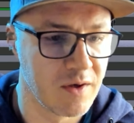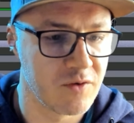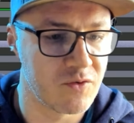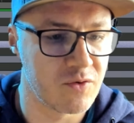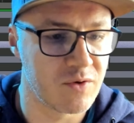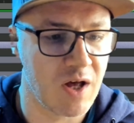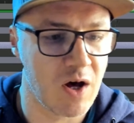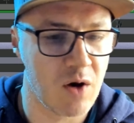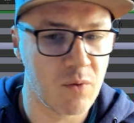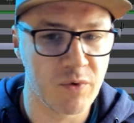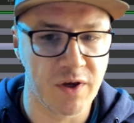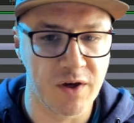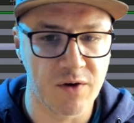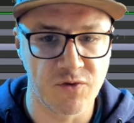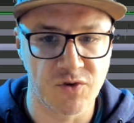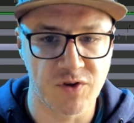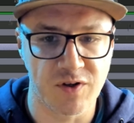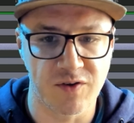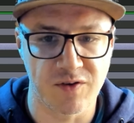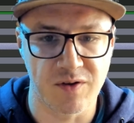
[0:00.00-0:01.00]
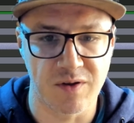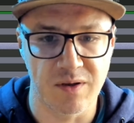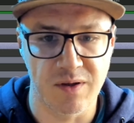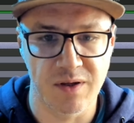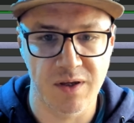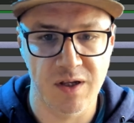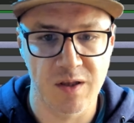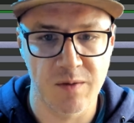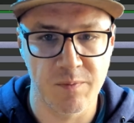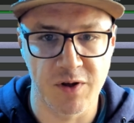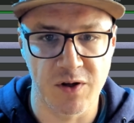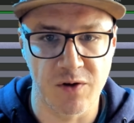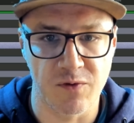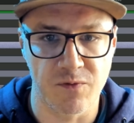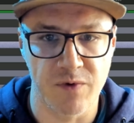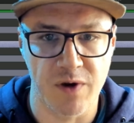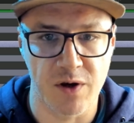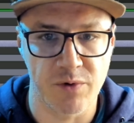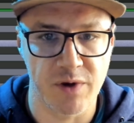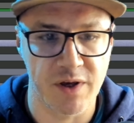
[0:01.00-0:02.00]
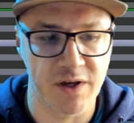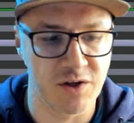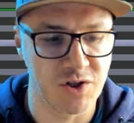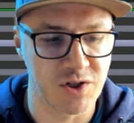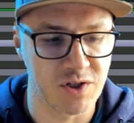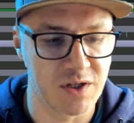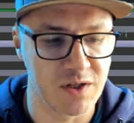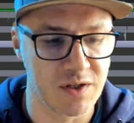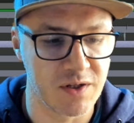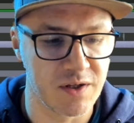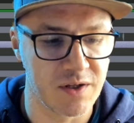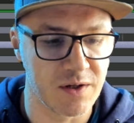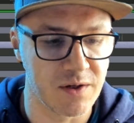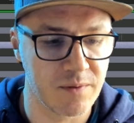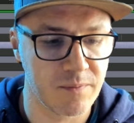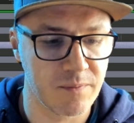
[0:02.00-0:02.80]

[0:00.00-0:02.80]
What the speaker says: now we have just a little bit of variation in here.